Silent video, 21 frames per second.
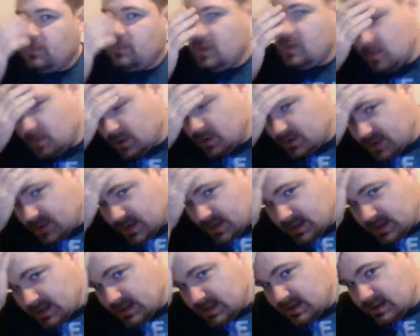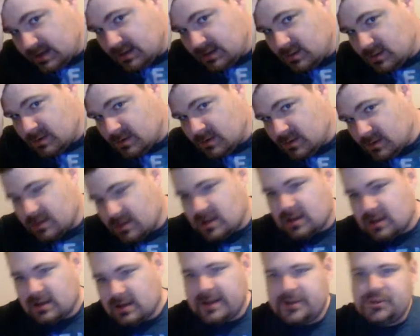But they did
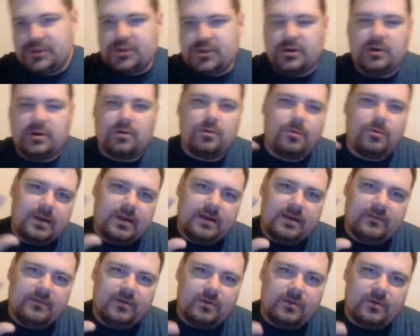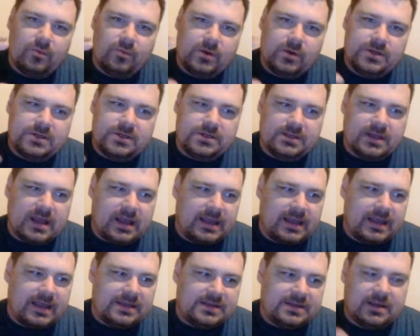Electro or whatever, which is, I
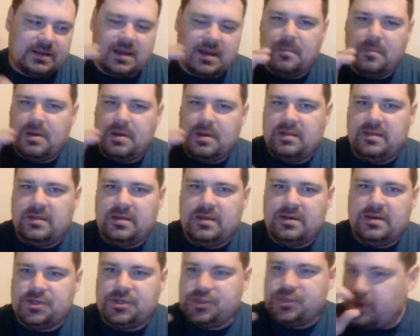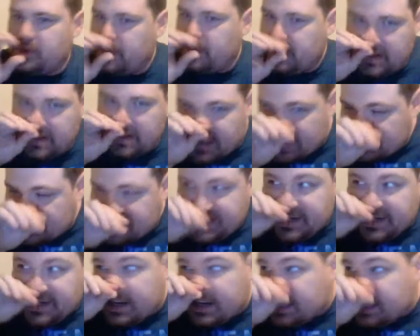guess, the company that distributed that
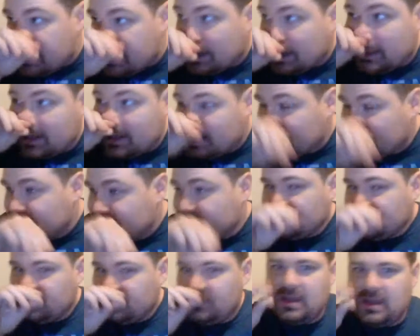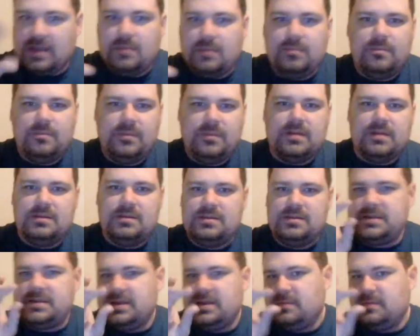CD. They did
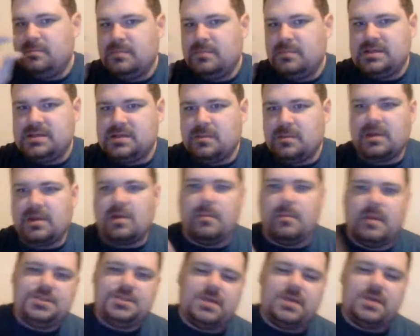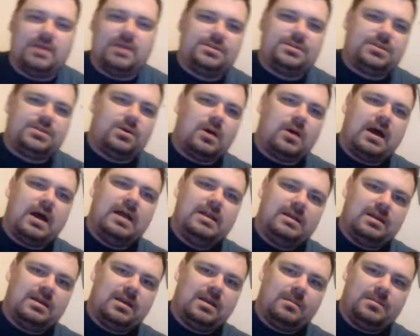send me something on my channel, so I
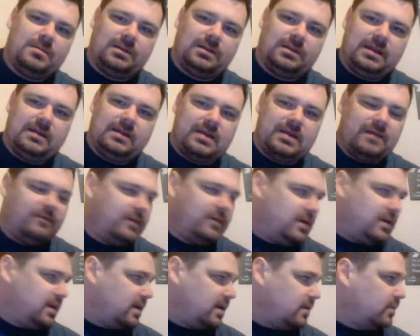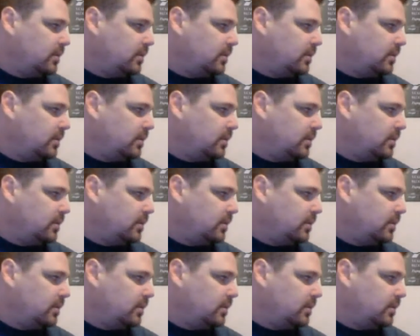ended up deleting that video.